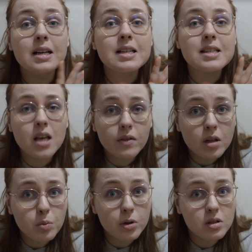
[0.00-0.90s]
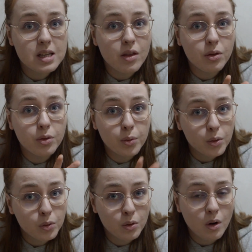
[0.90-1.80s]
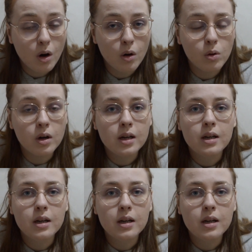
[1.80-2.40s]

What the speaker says: 70% through, though,